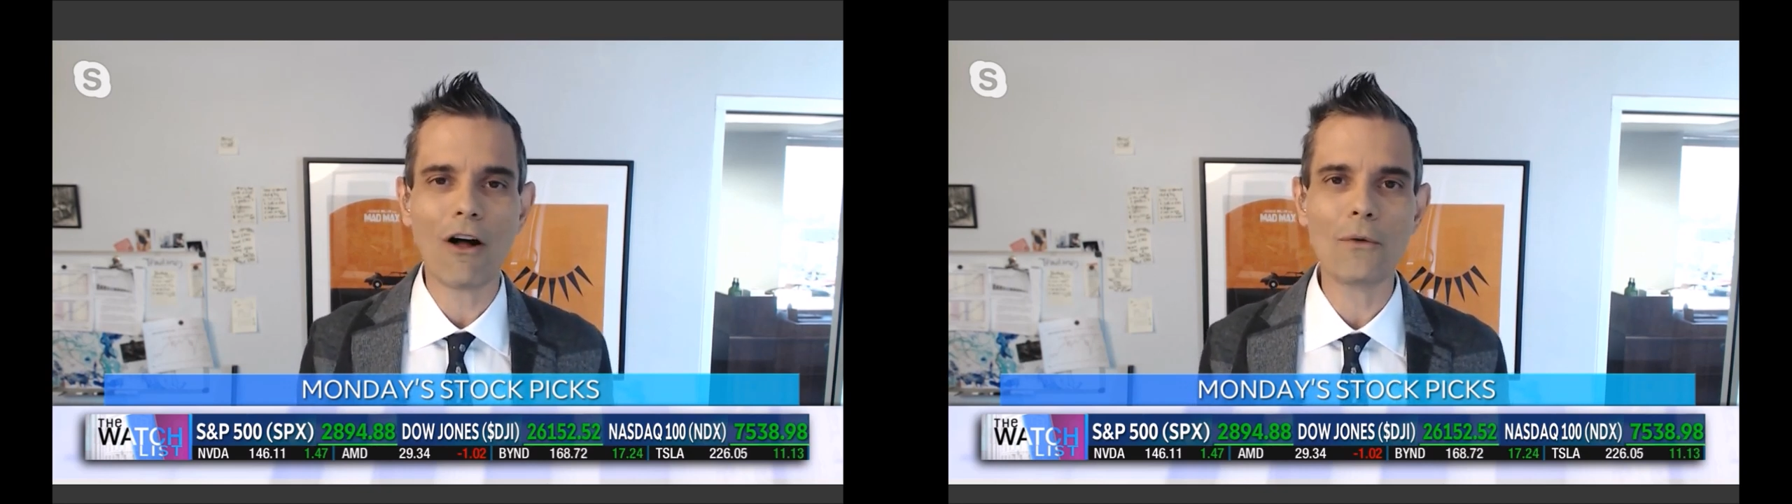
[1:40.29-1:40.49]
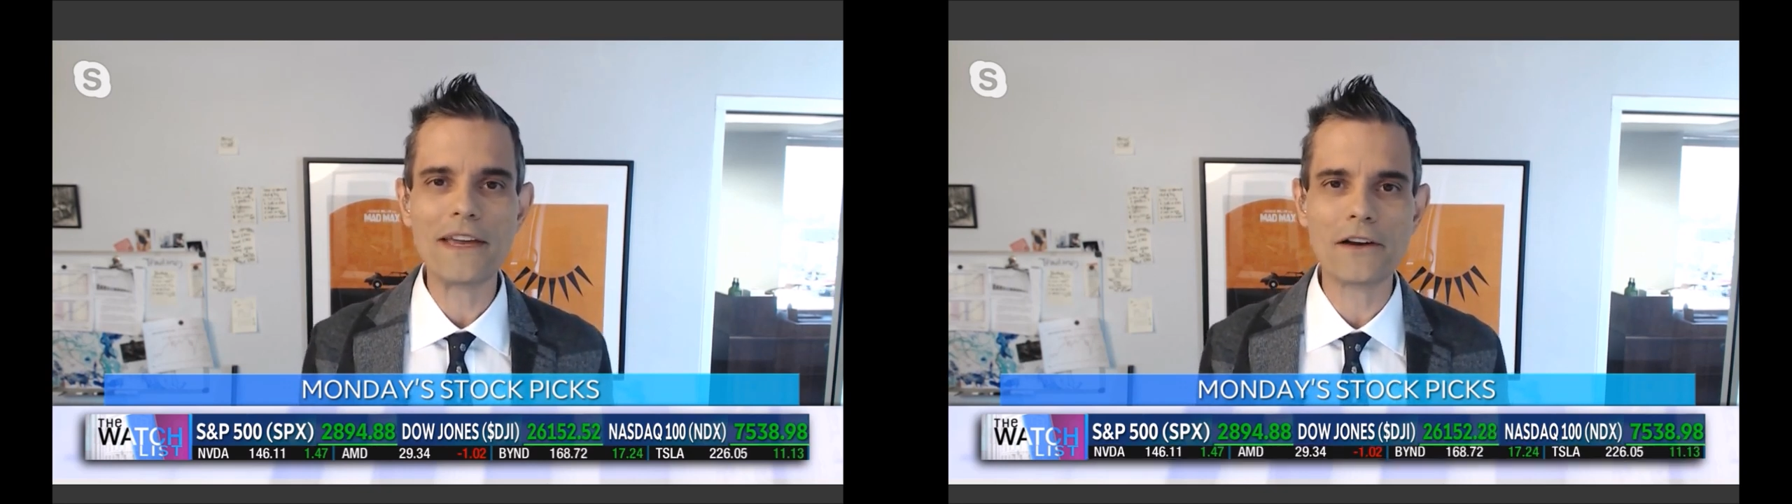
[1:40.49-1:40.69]

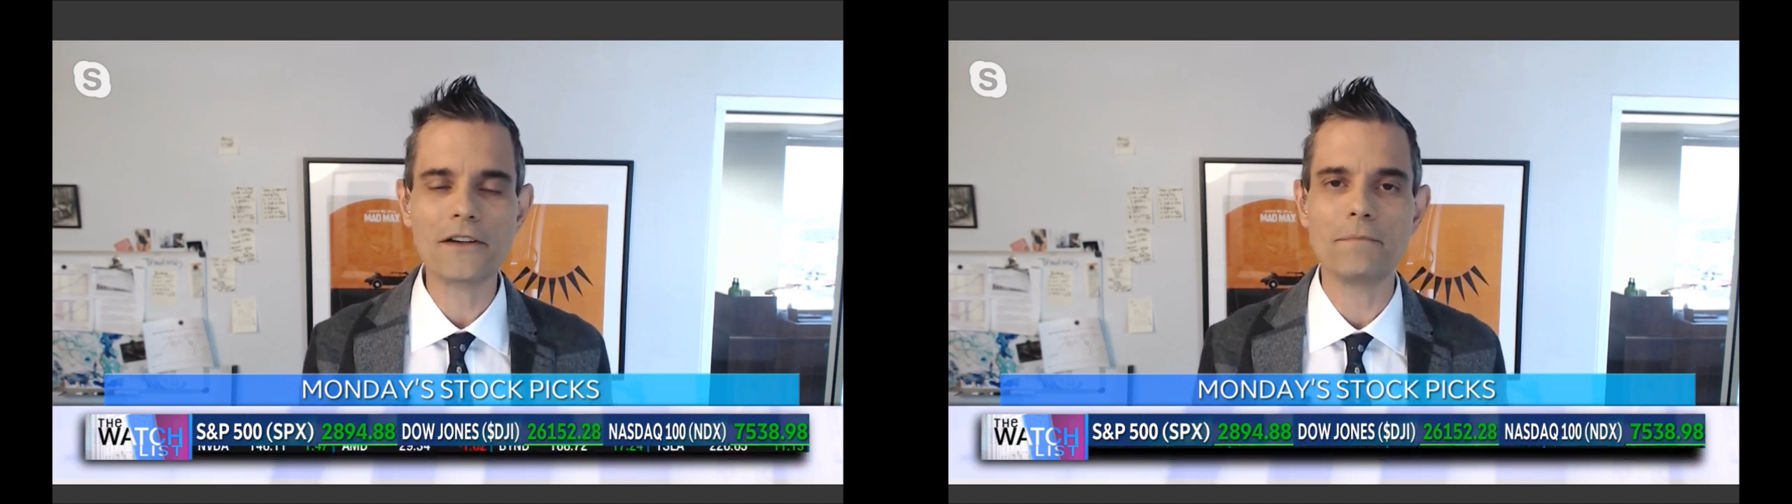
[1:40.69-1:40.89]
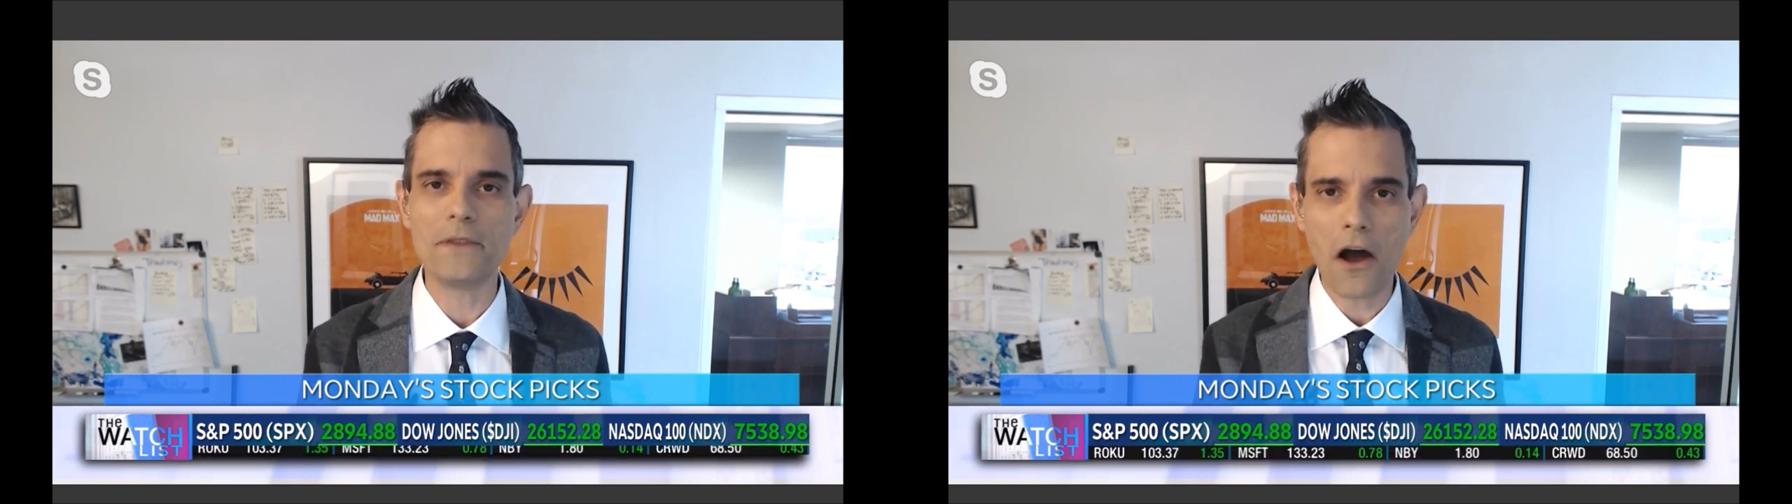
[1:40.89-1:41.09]
All we
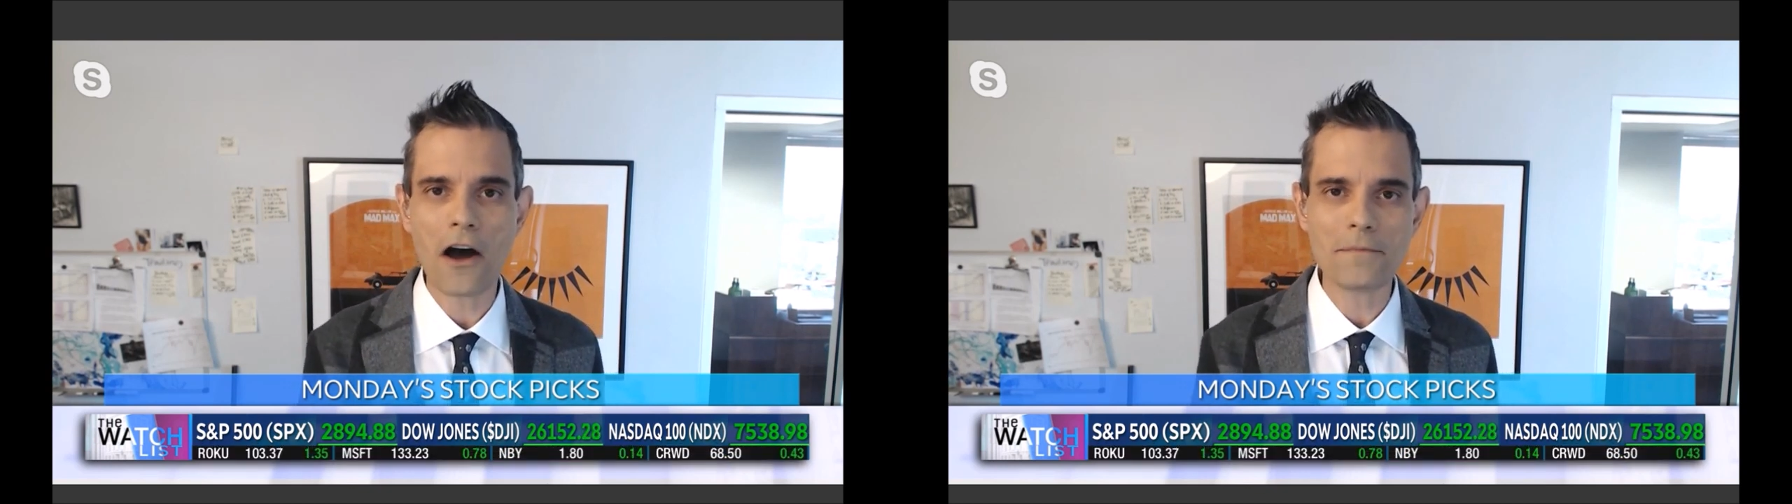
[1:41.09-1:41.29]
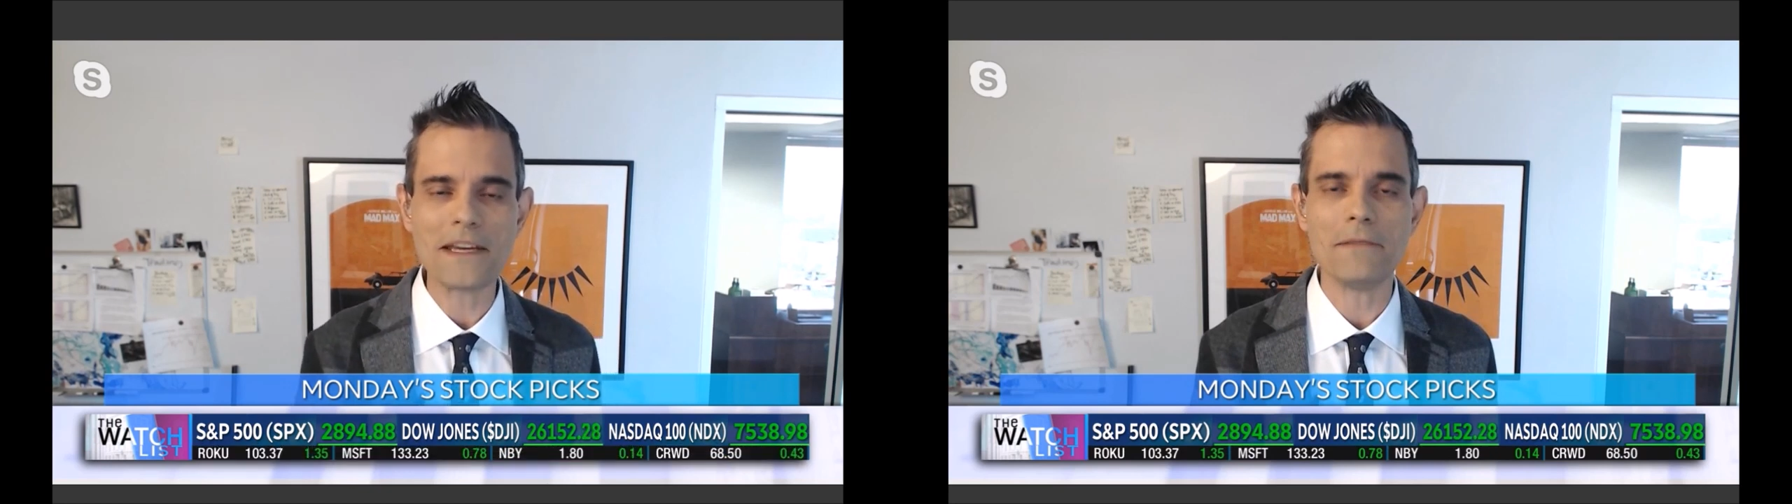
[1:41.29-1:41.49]
hear is
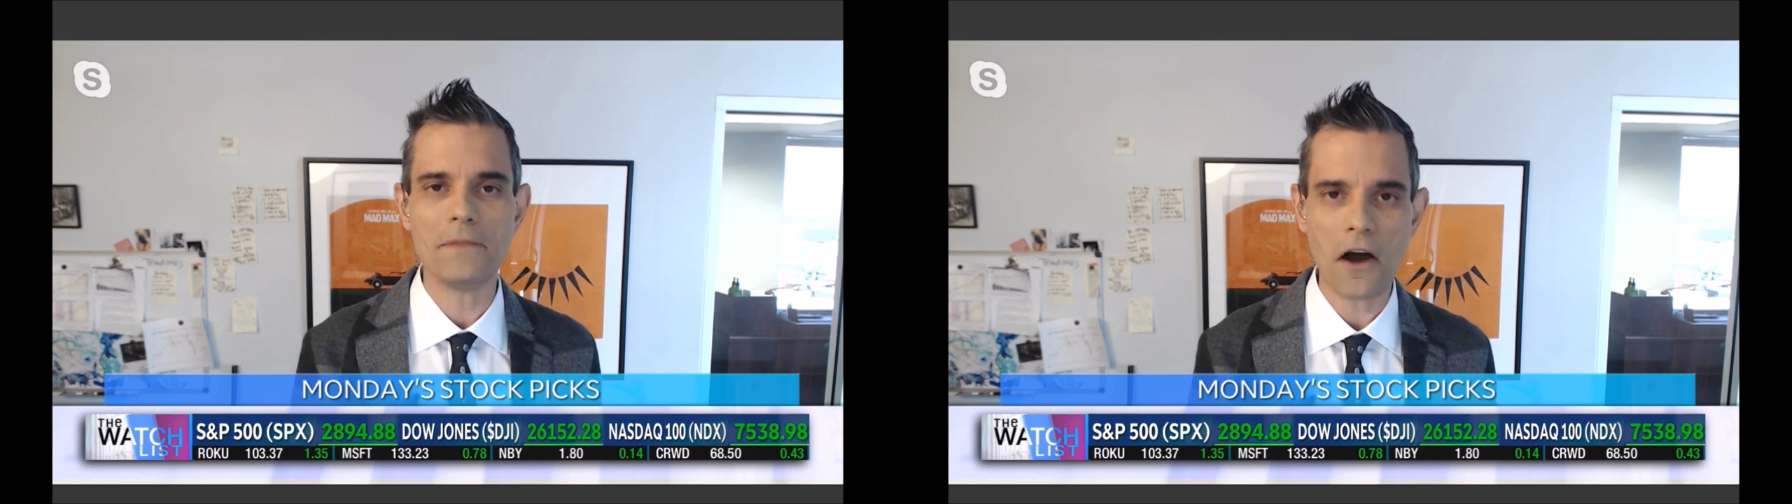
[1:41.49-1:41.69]
Beyond Meat,